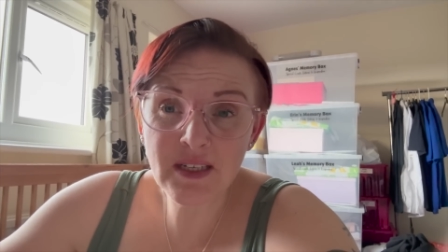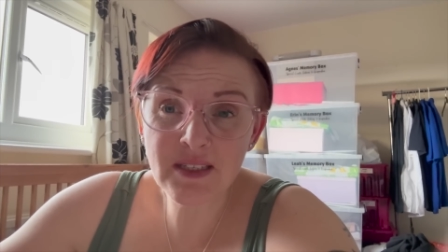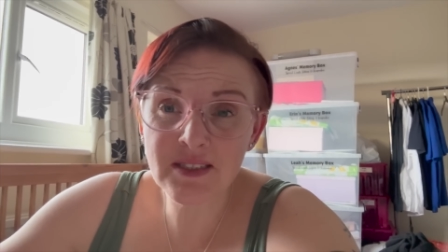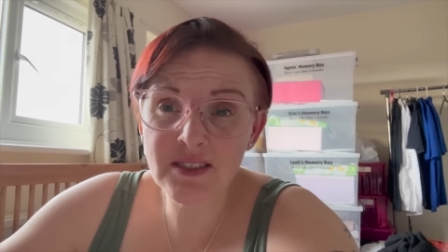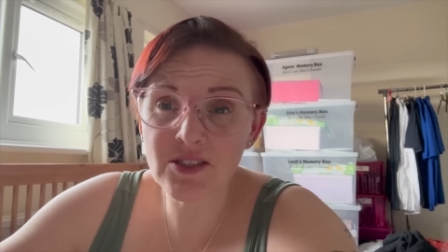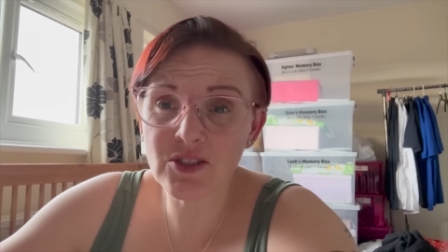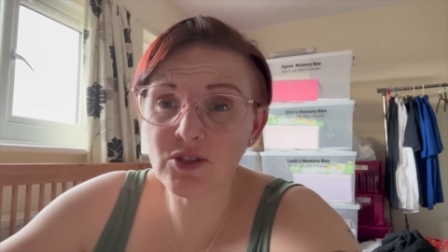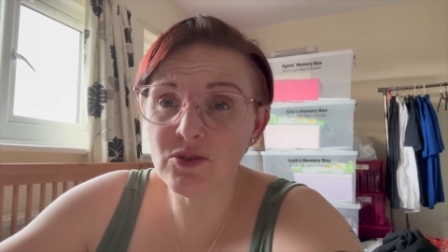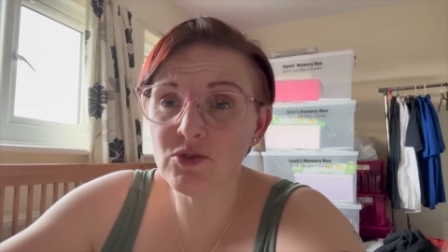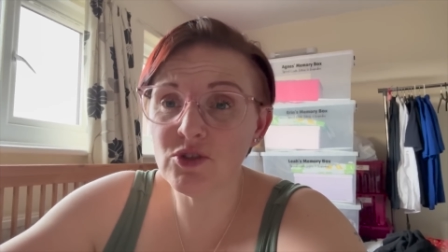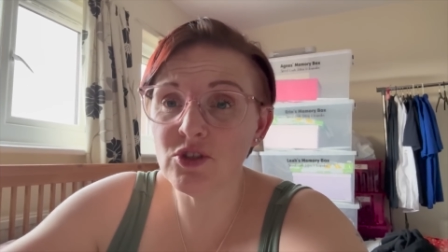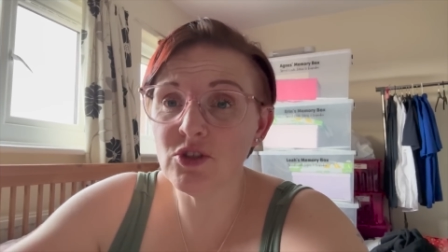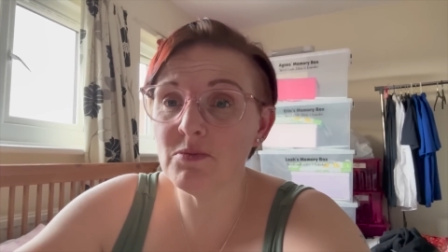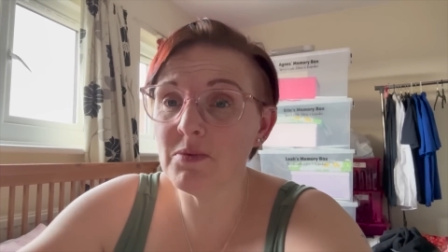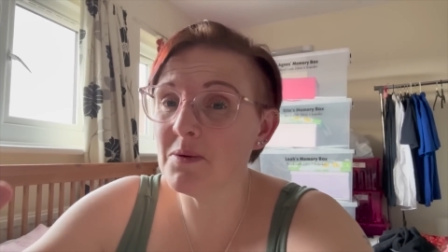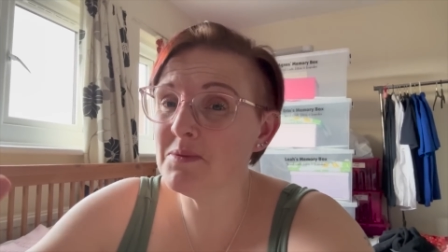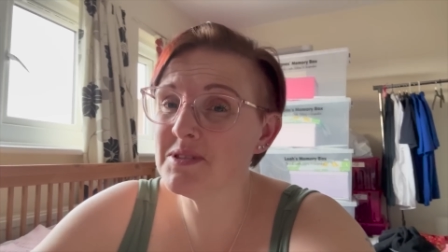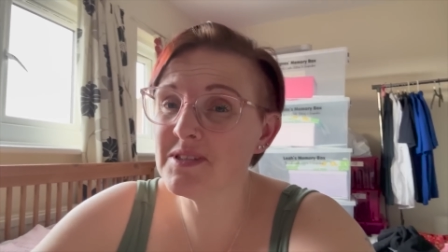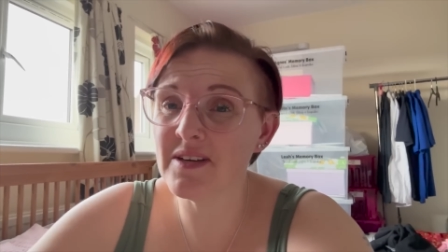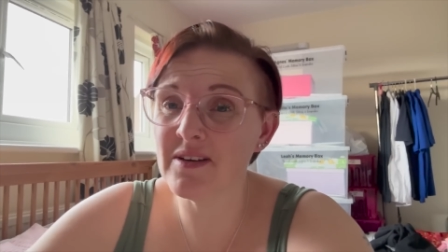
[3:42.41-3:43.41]
did YouTube,
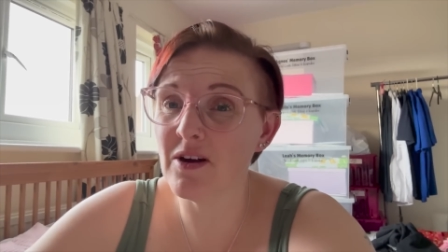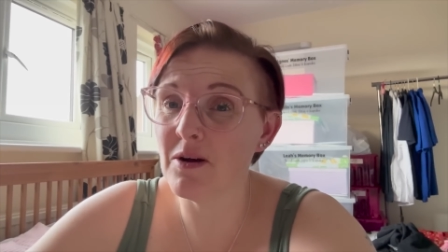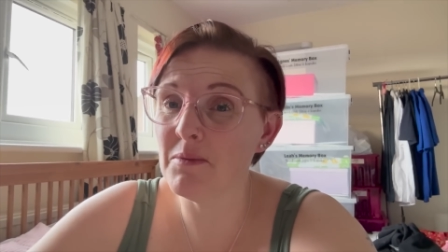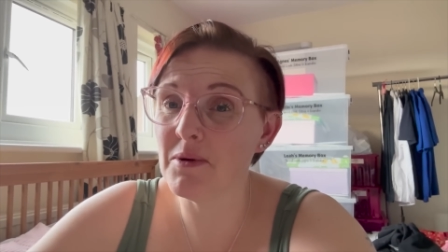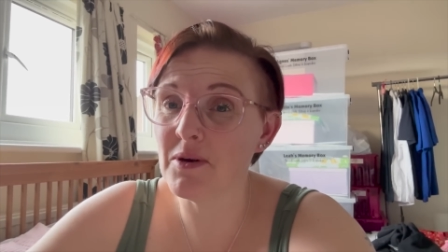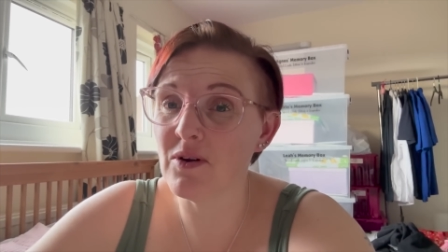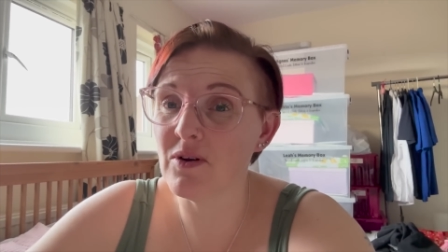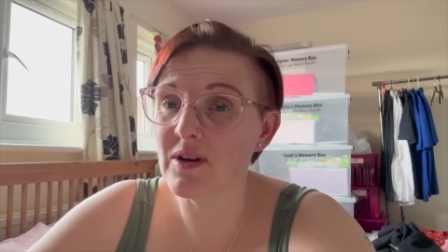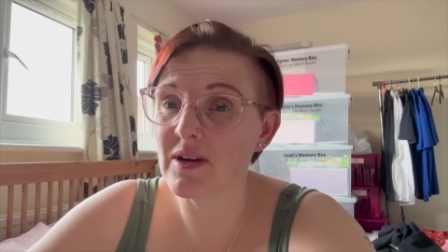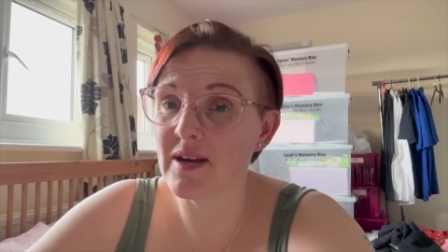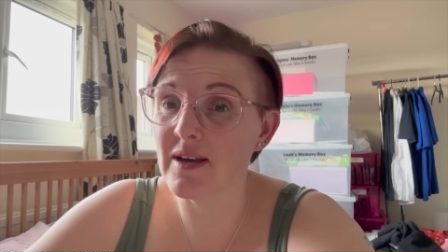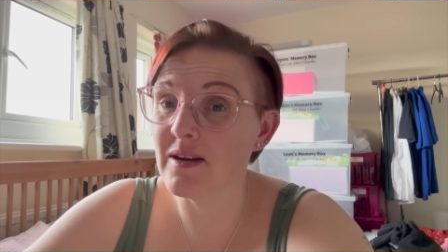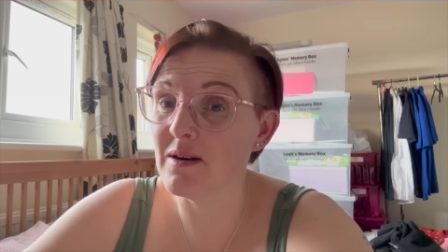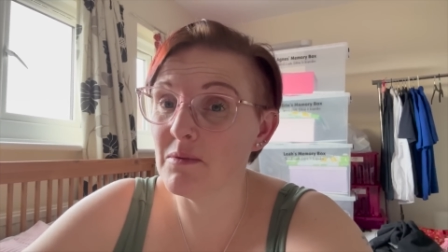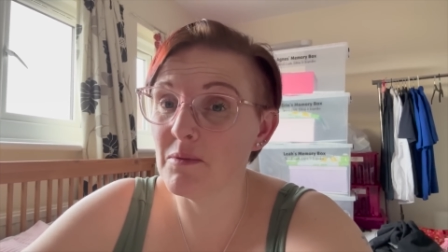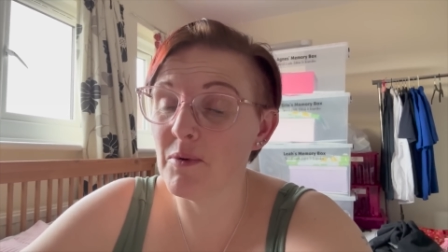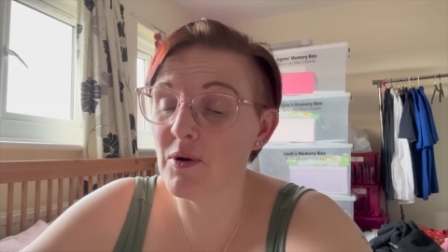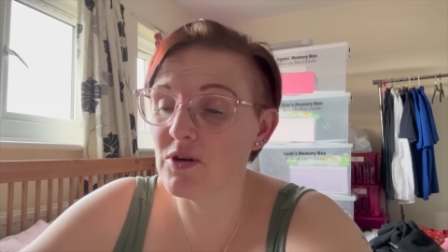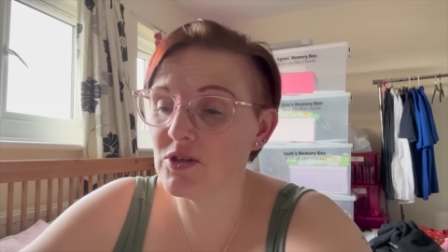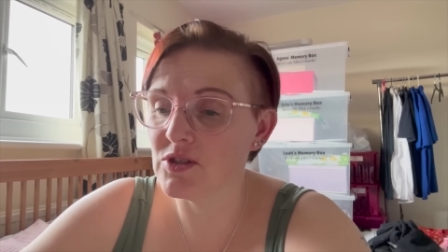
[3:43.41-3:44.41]
I'm saying I'm a lot again, I
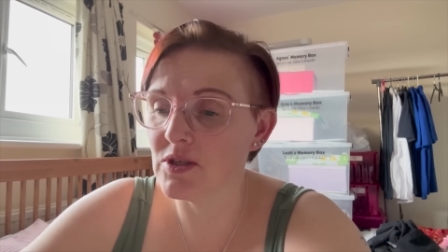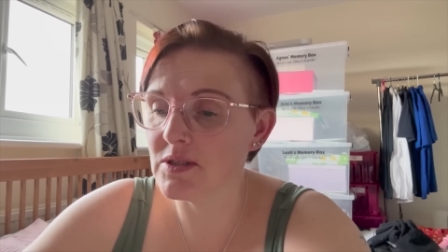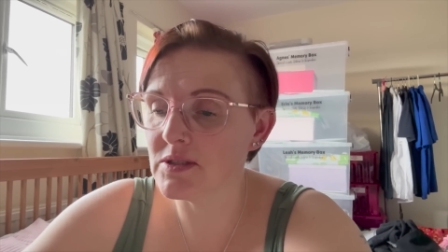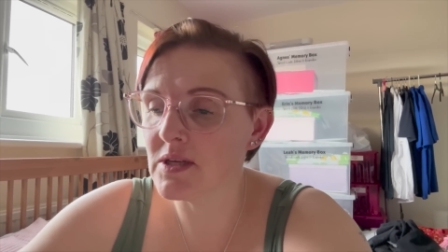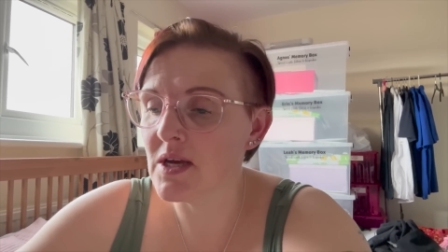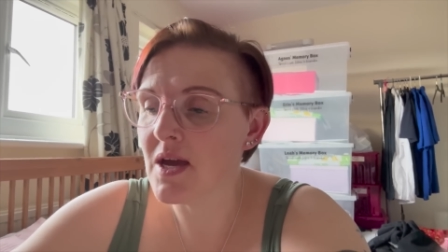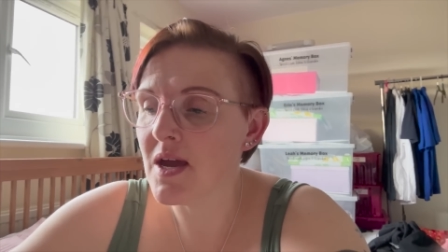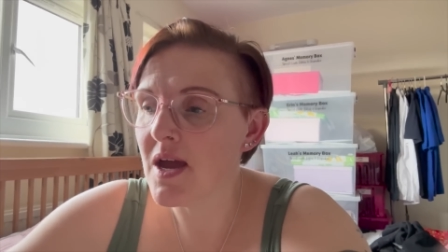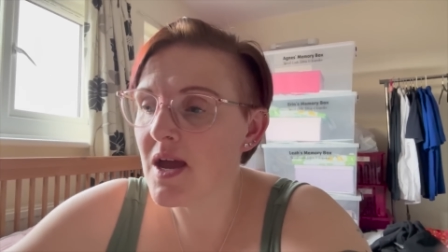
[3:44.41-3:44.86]
apologise.